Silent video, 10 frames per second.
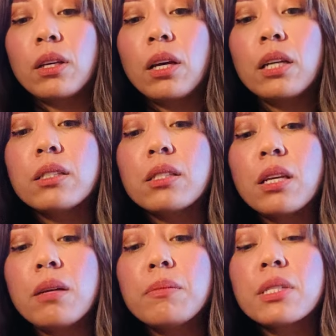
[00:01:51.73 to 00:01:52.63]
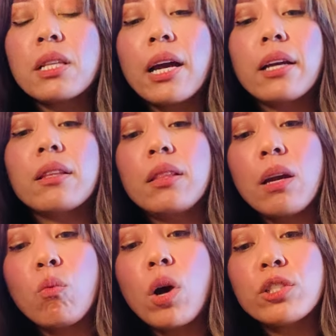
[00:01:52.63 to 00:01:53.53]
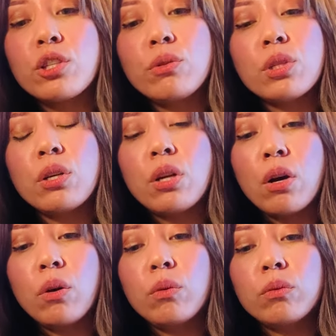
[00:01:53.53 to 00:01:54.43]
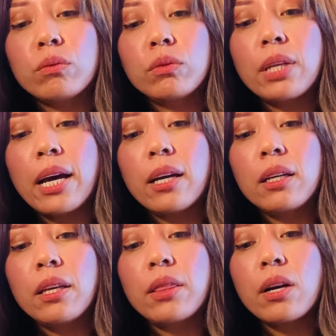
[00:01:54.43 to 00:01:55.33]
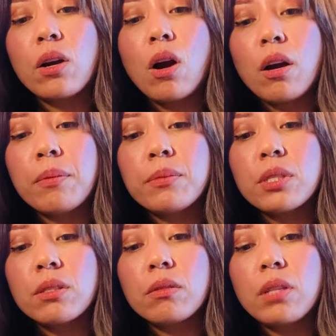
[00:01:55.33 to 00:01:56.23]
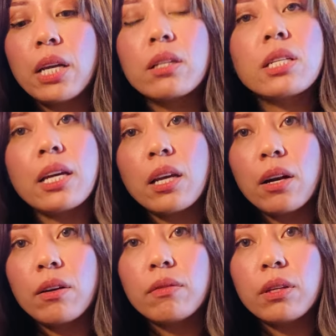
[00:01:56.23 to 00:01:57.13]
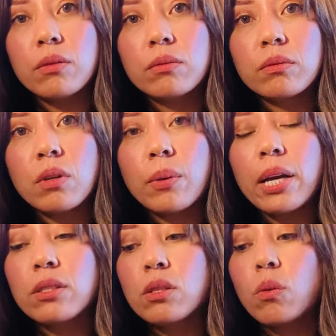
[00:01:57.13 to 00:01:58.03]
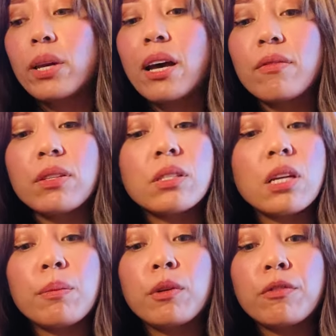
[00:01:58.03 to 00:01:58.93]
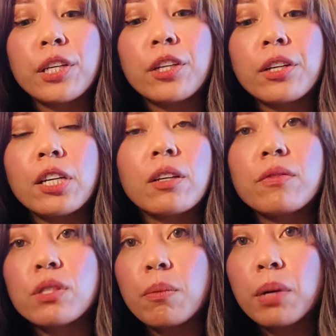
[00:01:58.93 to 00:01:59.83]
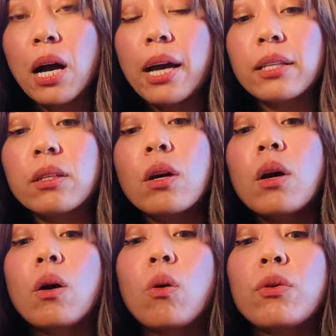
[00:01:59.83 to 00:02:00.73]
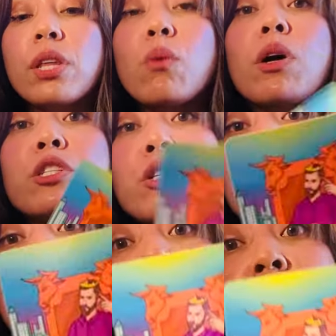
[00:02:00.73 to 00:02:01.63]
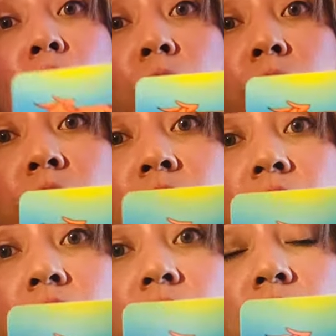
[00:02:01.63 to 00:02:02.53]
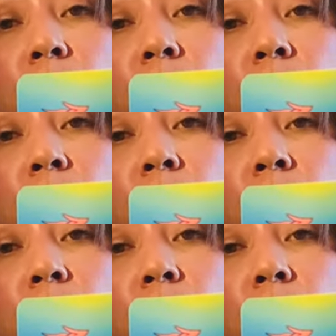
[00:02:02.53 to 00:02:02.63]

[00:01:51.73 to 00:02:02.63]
It seems like they want you to know that in their arms, they could take care of you. Okay, so we have a stable figure here of some kind, or they want you to know that there is a